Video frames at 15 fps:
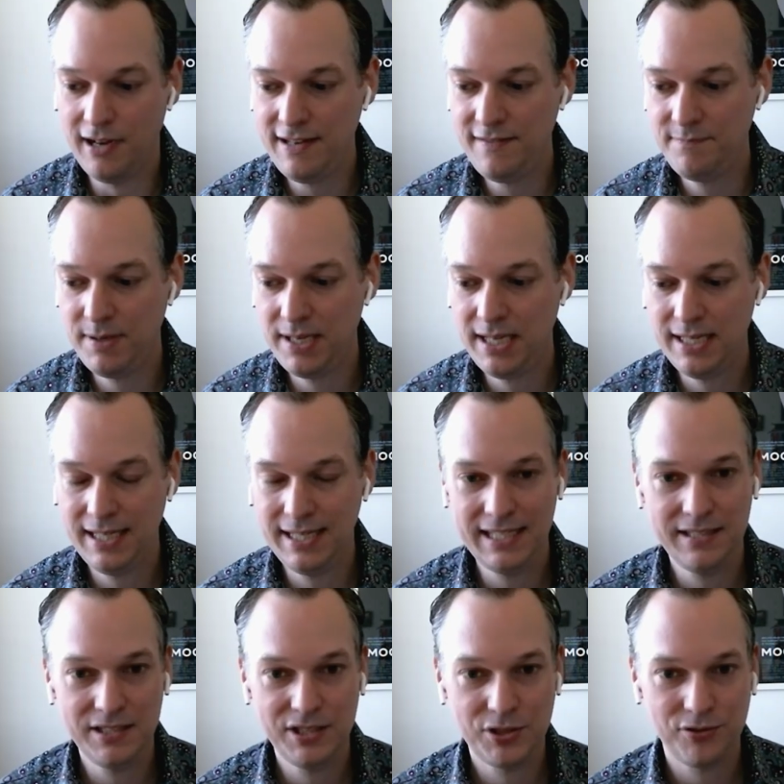I've been in
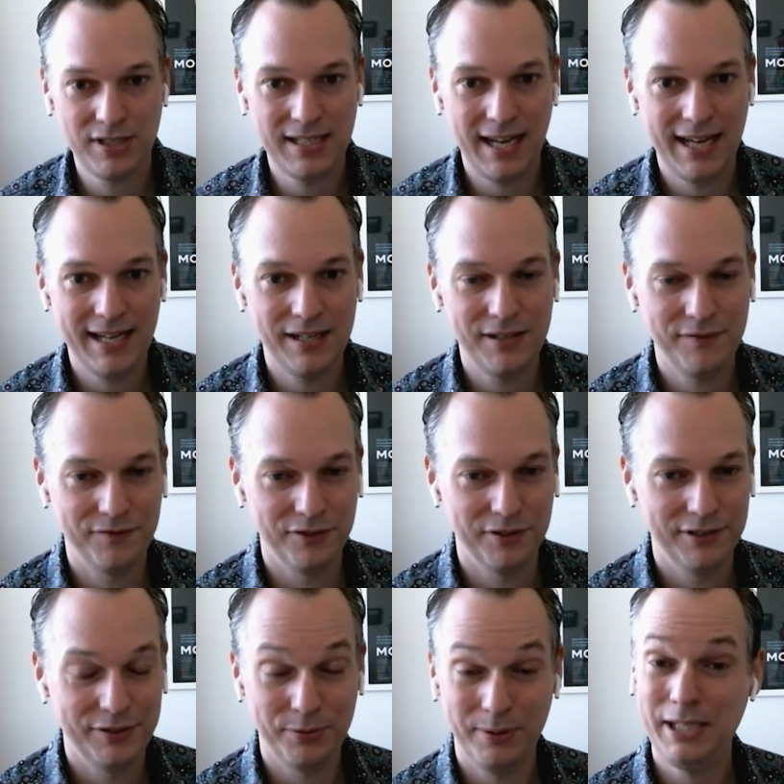industry now
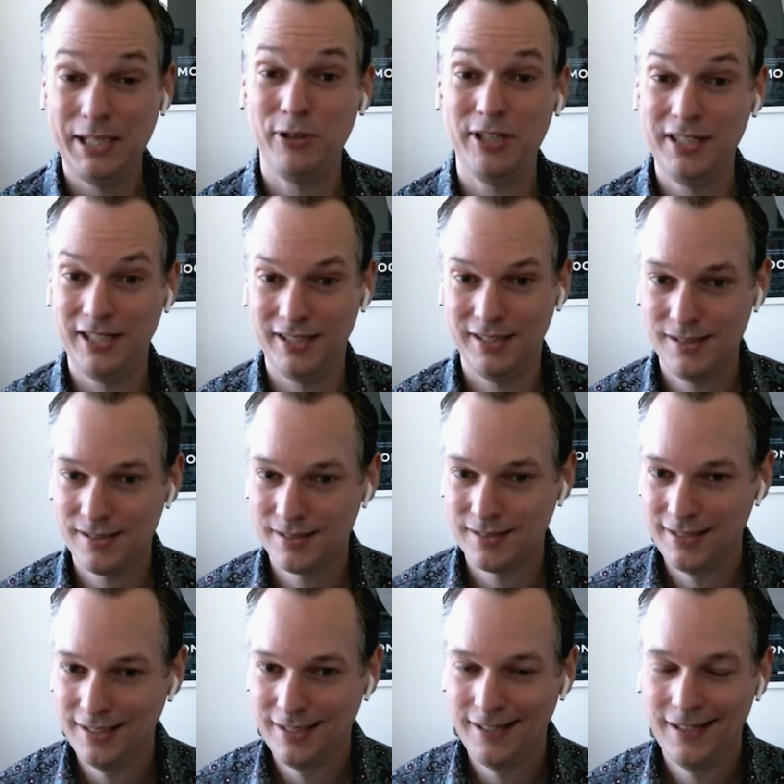for 21 years.
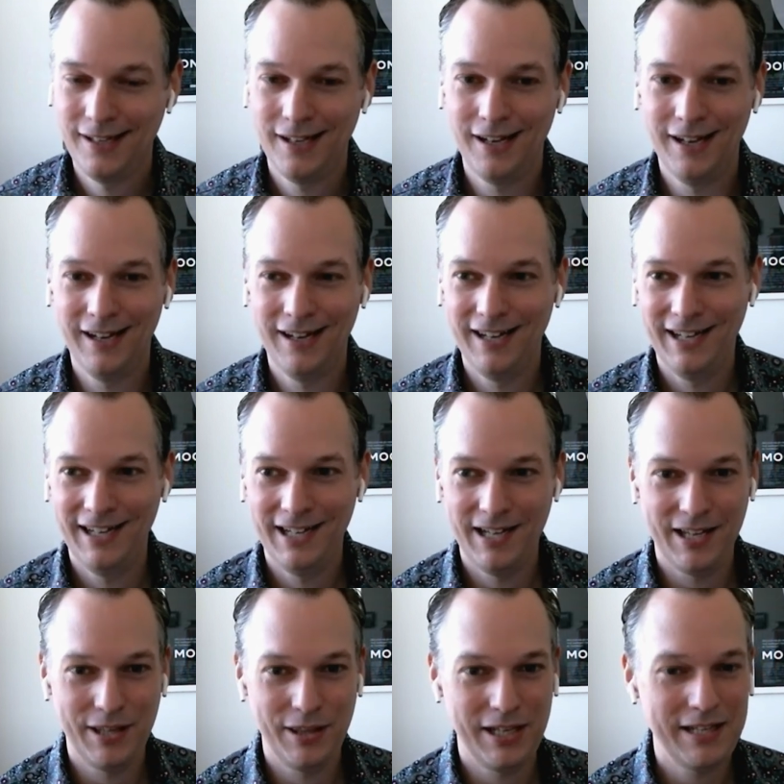
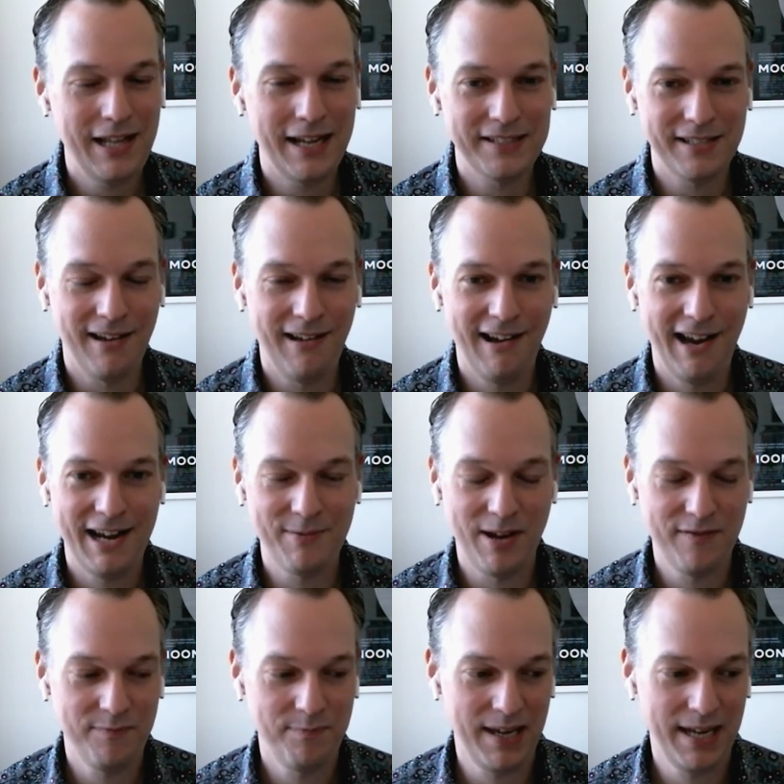And in that time,
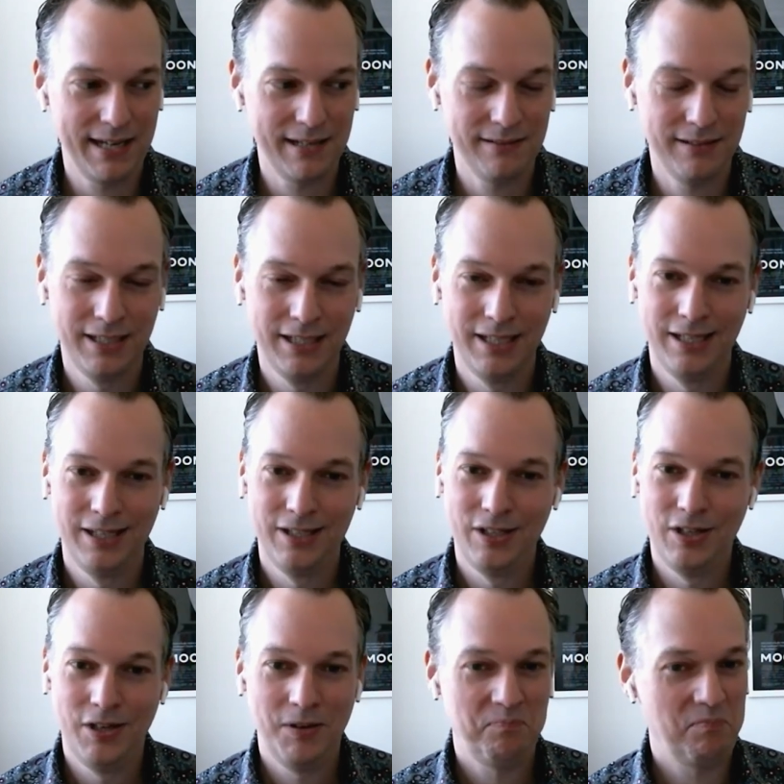I've been
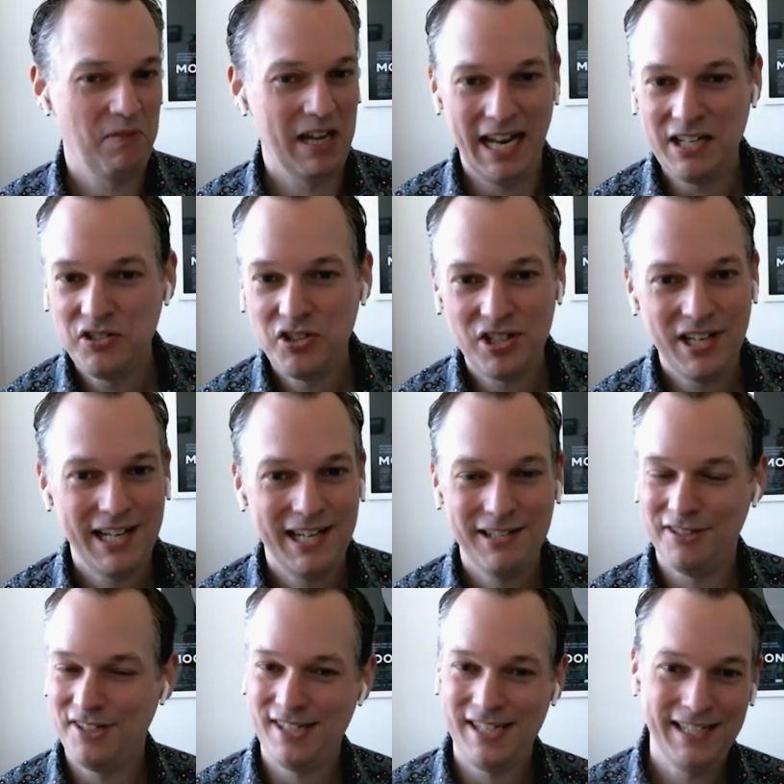an engineer, a
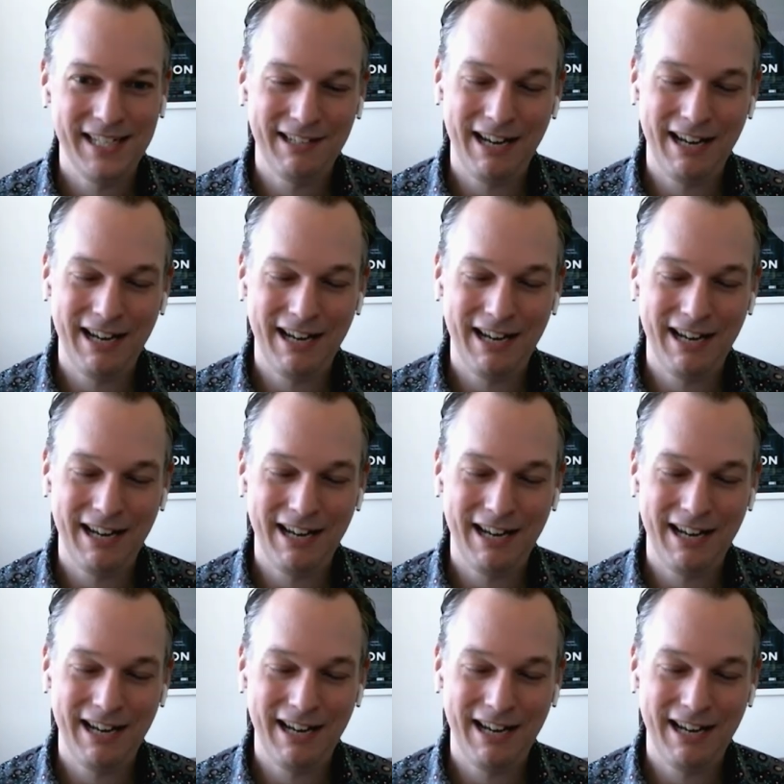senior